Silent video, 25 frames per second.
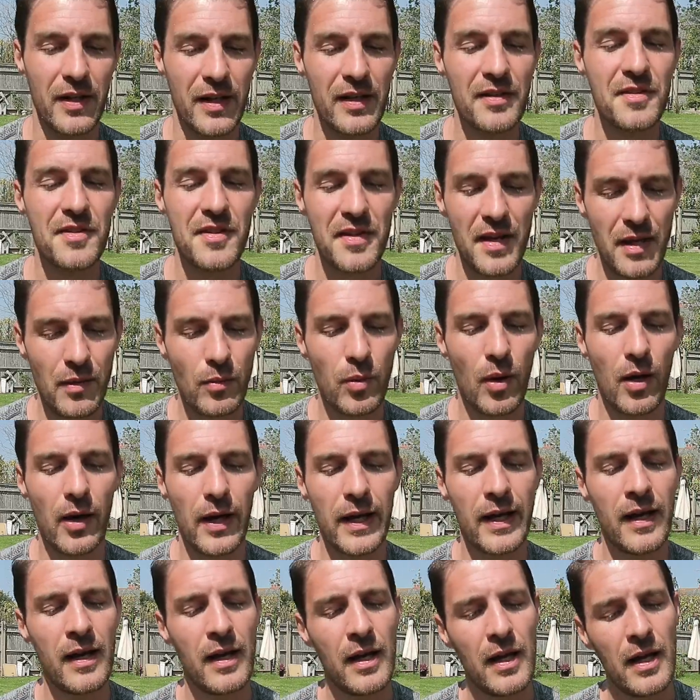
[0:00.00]
I can see
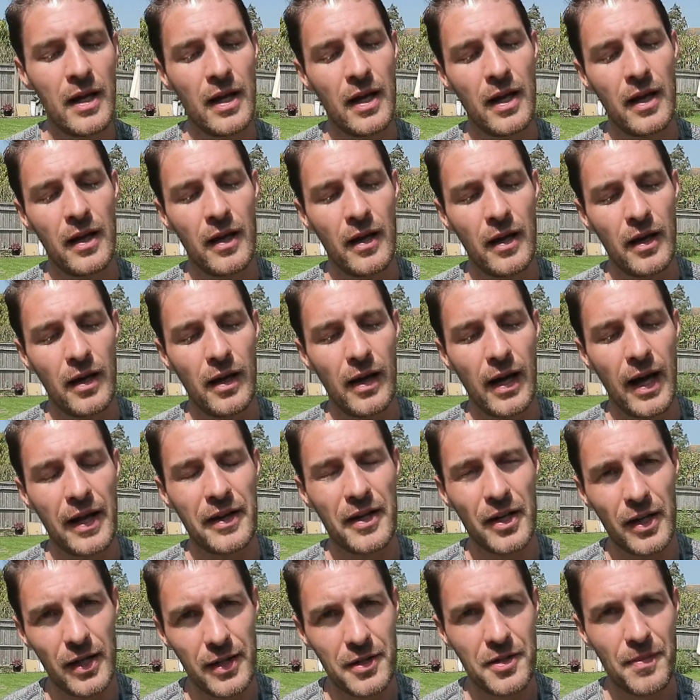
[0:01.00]
why,
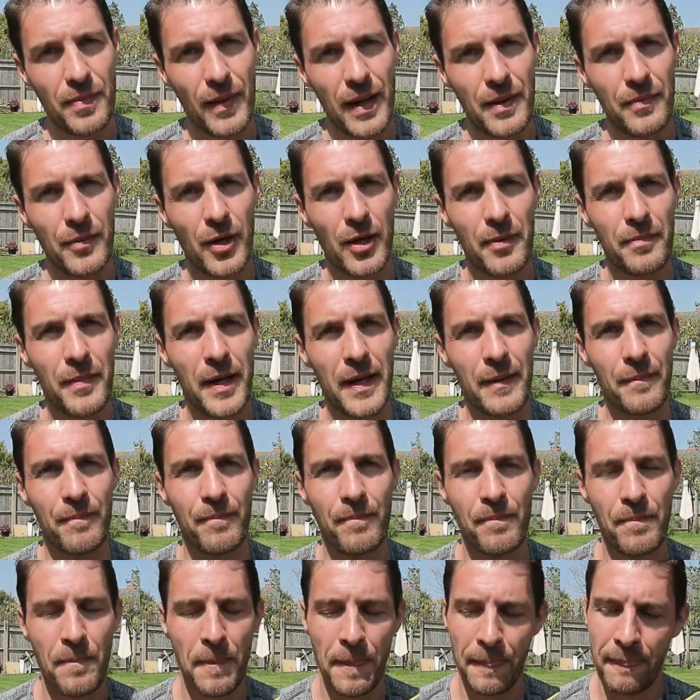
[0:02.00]
and I'll explain what I mean.
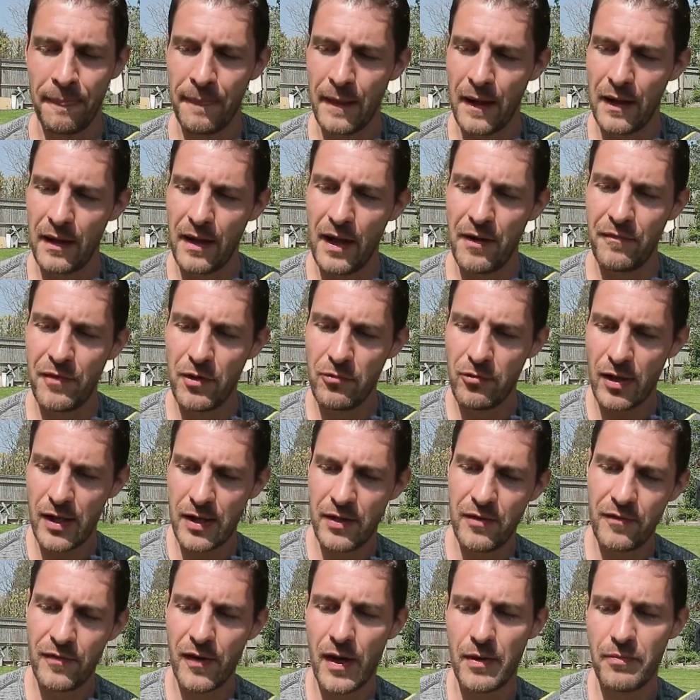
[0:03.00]
If you run
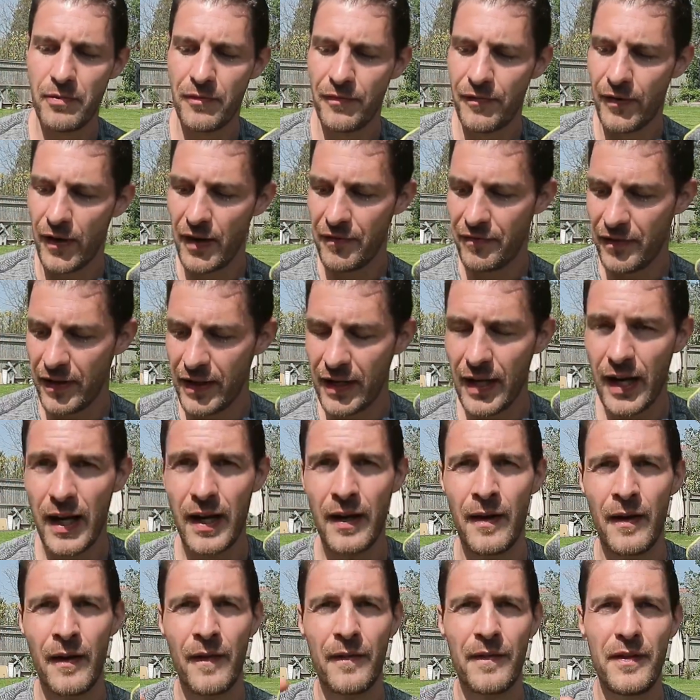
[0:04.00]
in a Vibram
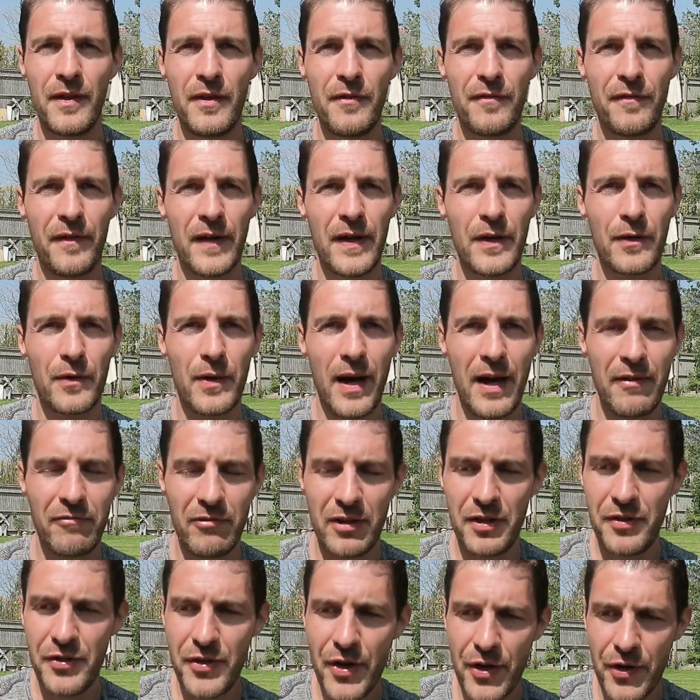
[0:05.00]
Fivefinger, you feel
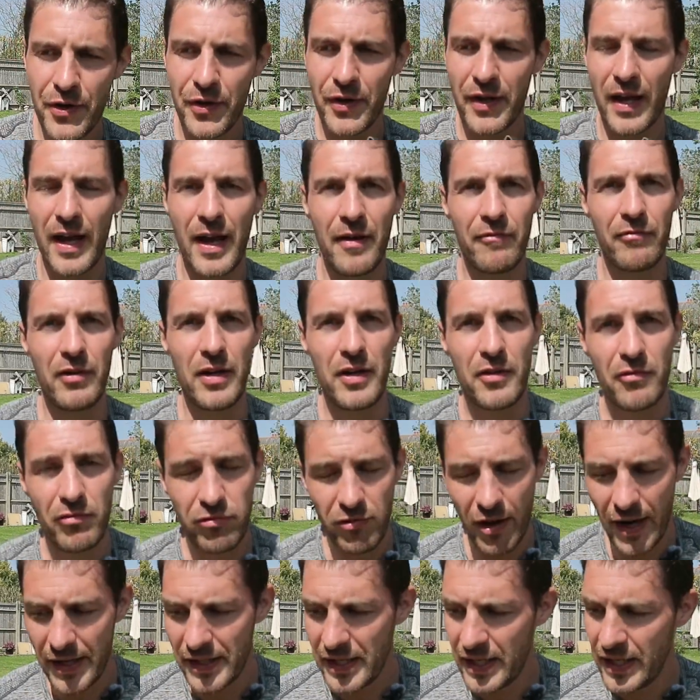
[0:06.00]
every nook, every
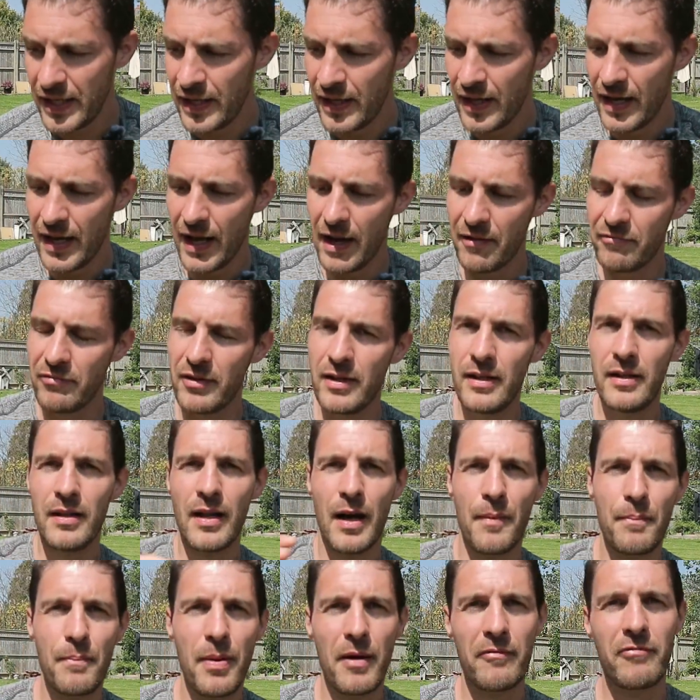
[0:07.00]
cranny, every
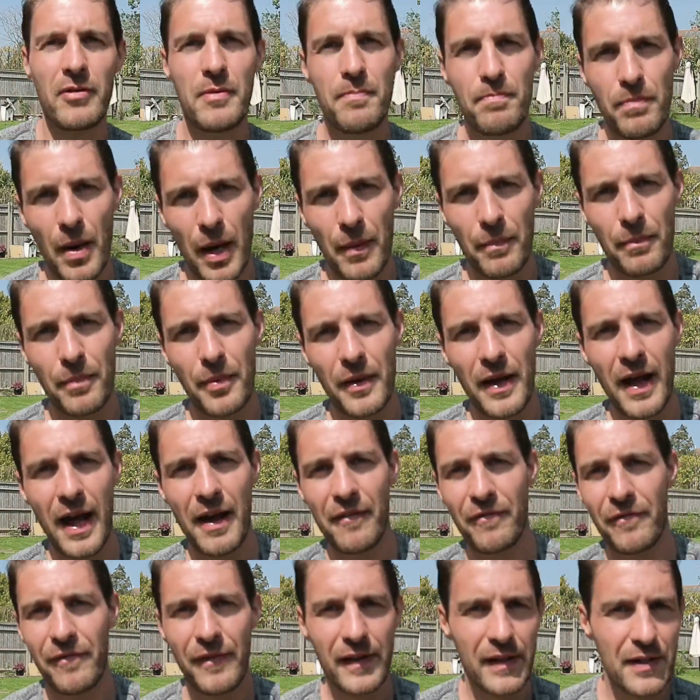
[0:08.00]
lump, every bump,
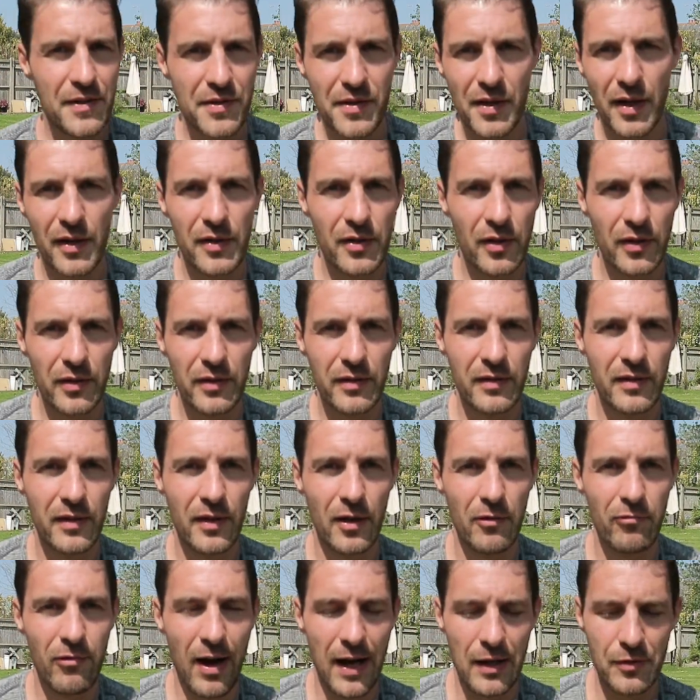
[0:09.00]
everything that's going on
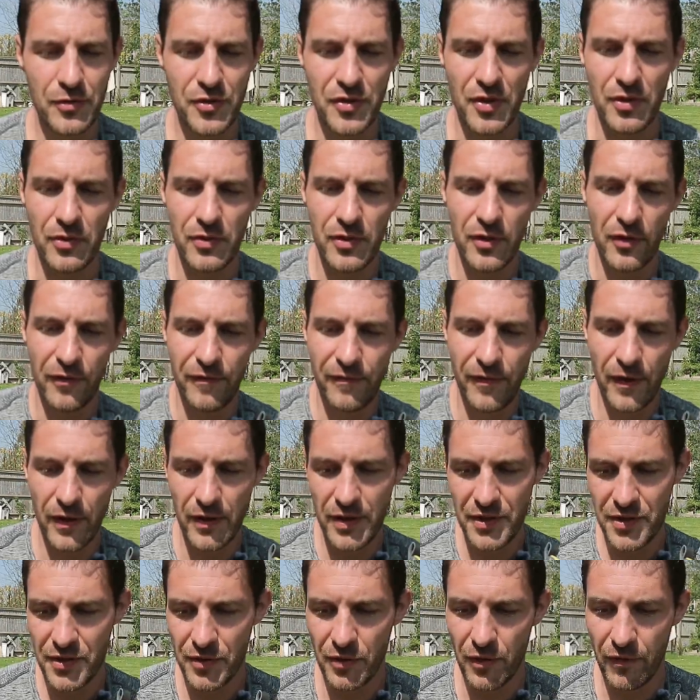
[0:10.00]
around you, and your
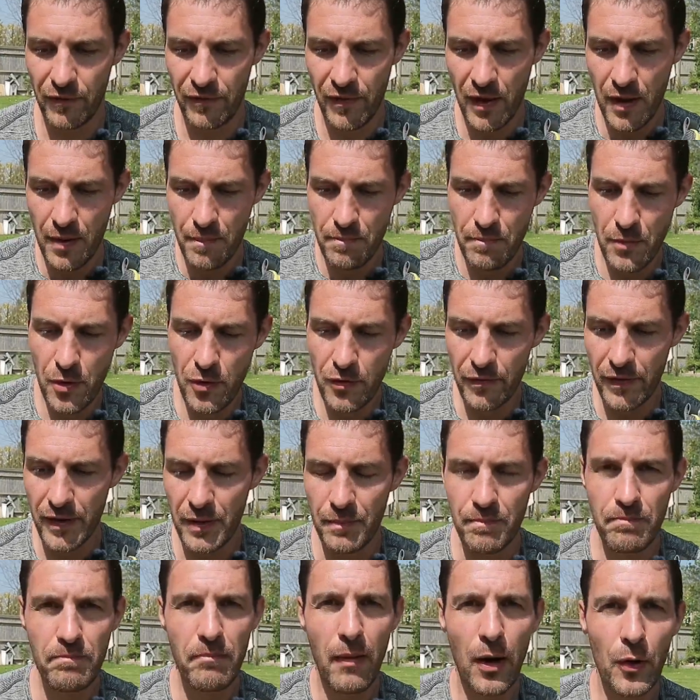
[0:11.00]
foot is sort of moving
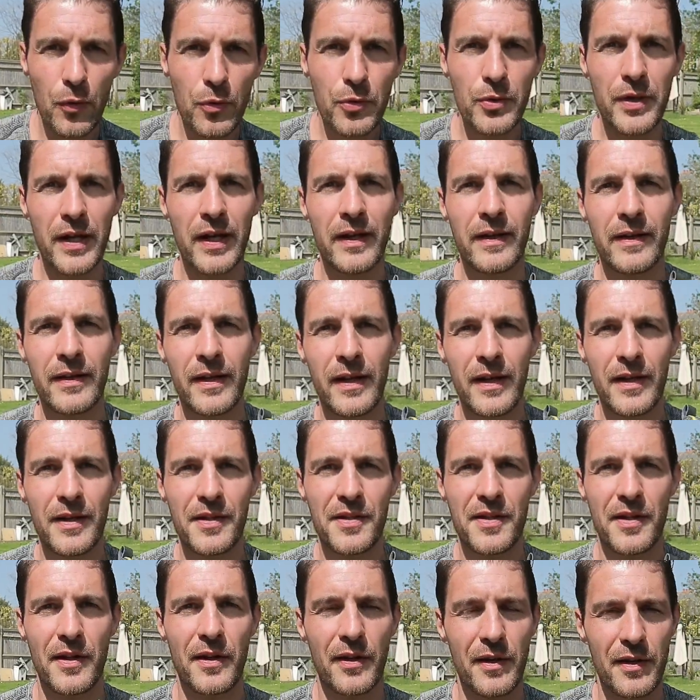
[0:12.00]
and moulding
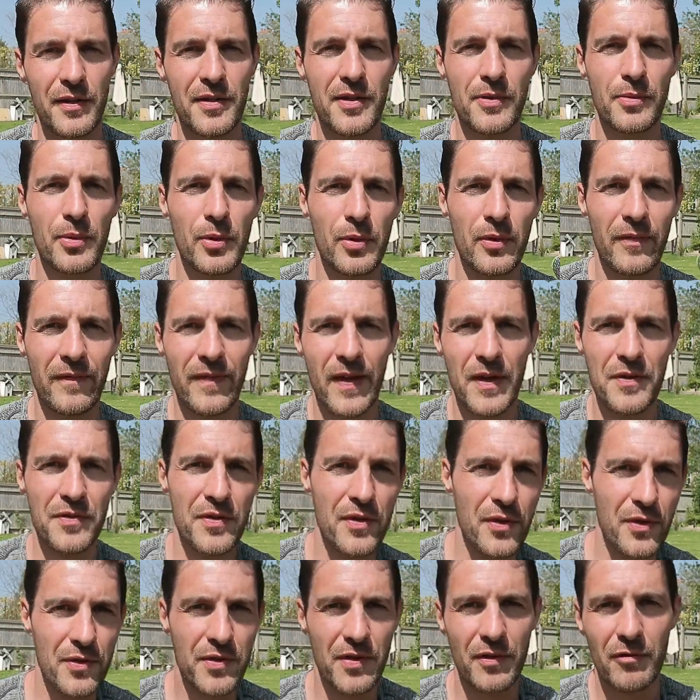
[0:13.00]
to all of those
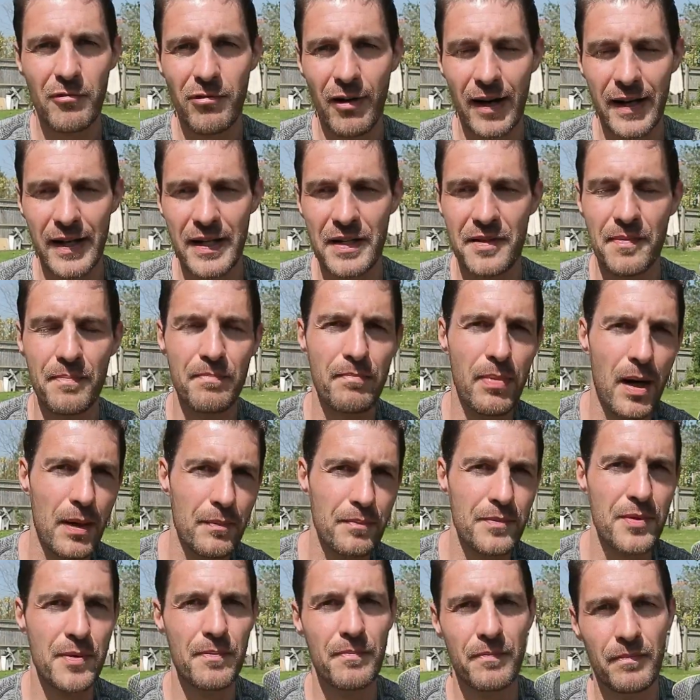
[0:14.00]
nooks and crannies and
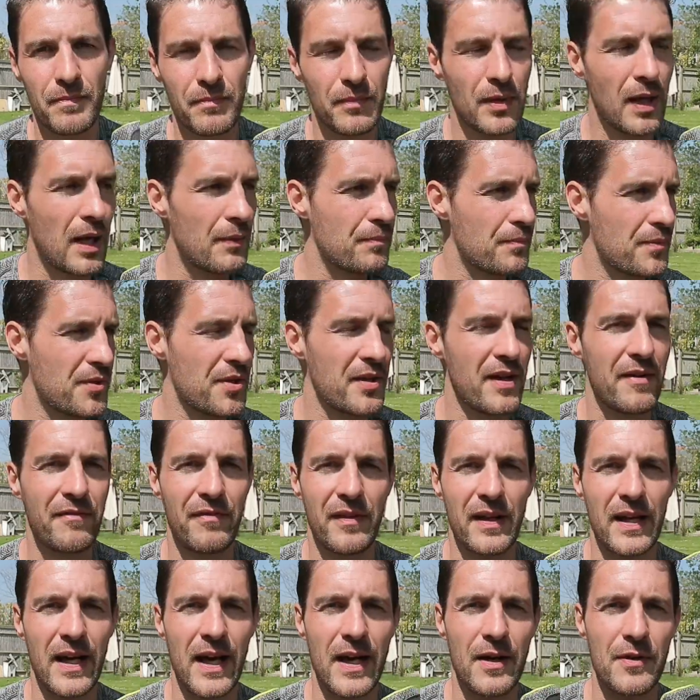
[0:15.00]
bumps and lumps and
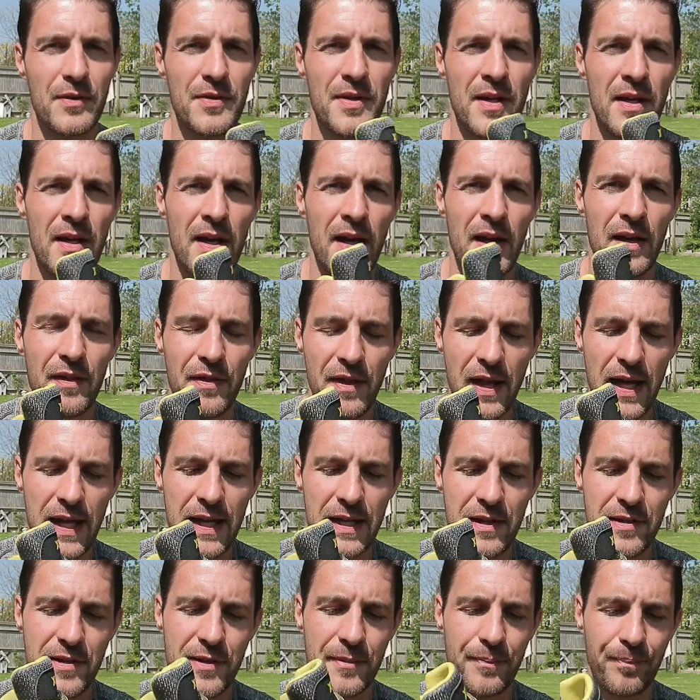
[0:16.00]
everything else.
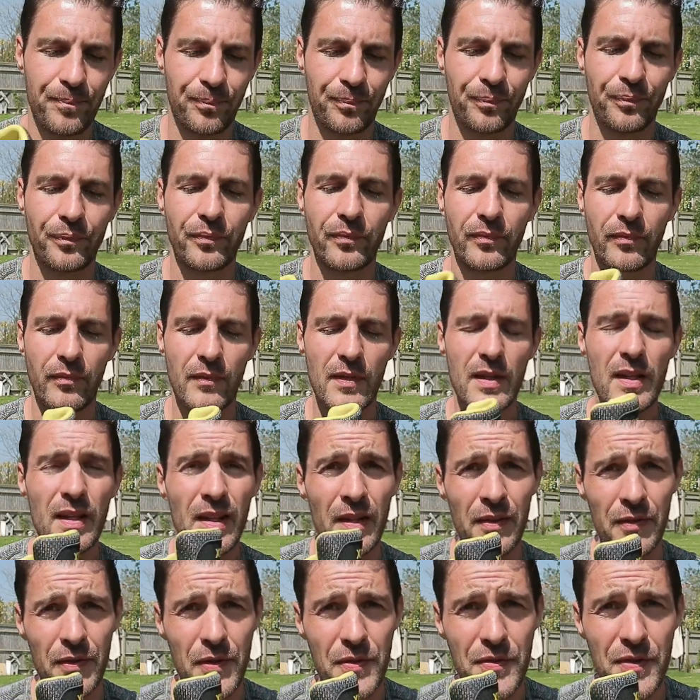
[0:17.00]
These,
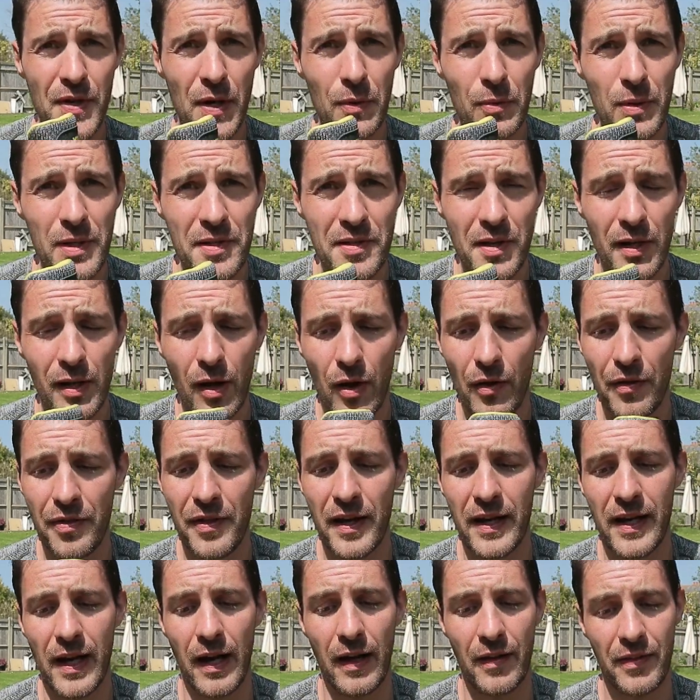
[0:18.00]
the sole is a lot
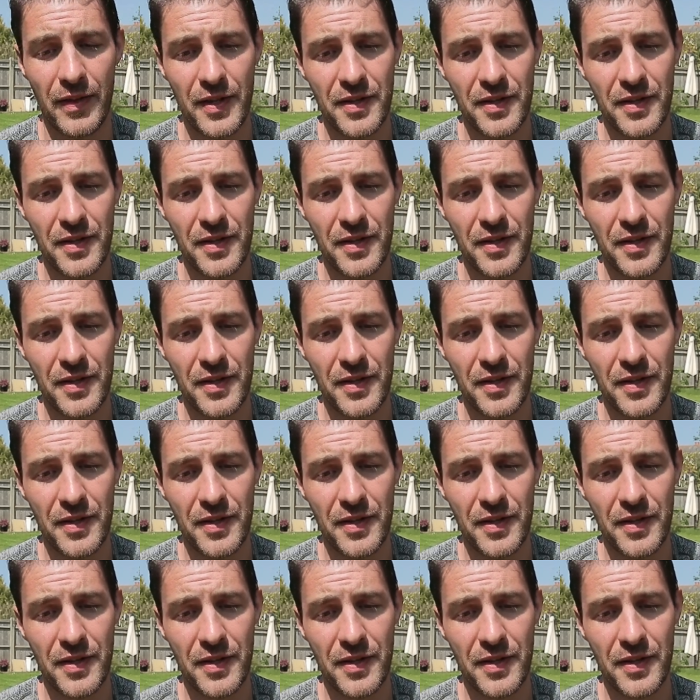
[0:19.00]
thicker.